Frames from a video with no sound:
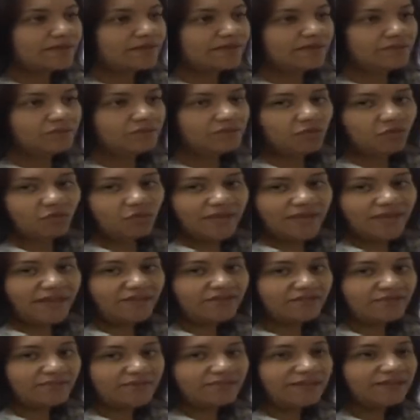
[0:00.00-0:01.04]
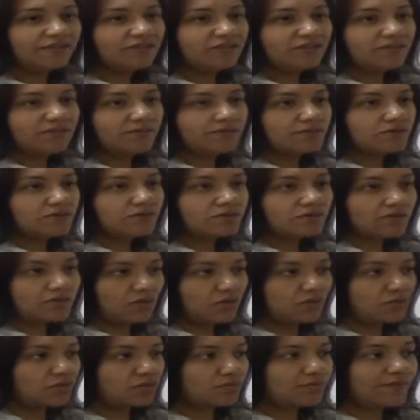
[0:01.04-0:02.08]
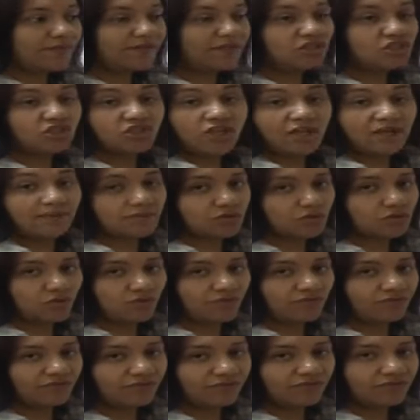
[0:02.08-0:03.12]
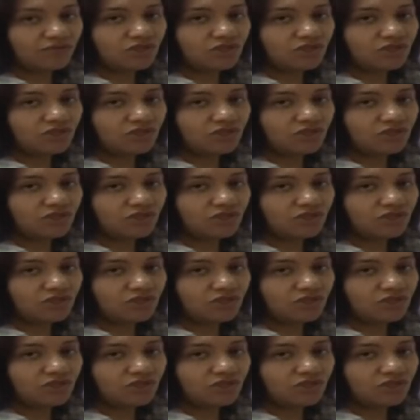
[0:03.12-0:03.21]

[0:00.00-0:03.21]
we have many types or many shapes of